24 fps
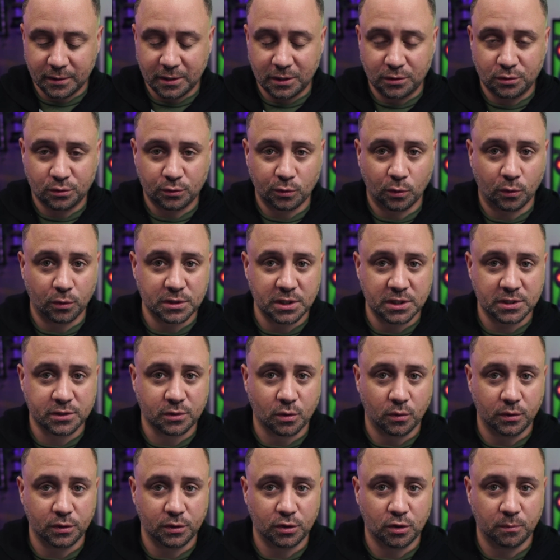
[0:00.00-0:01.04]
source is
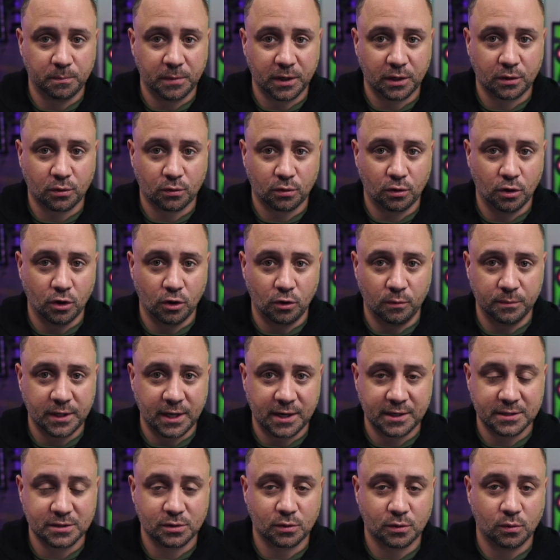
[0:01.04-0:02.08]
going to be Chrome,
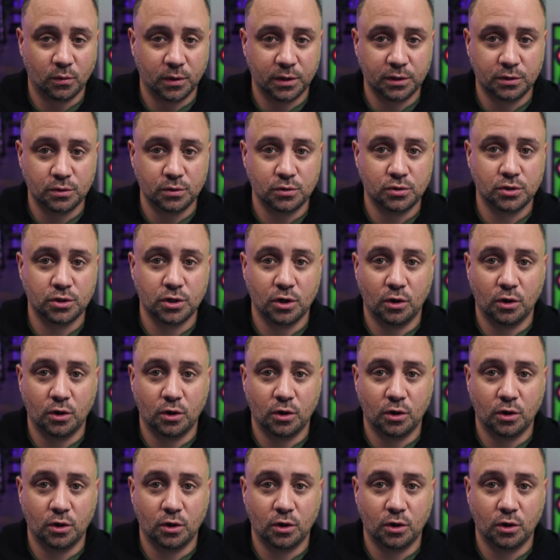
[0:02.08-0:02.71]
that is going to show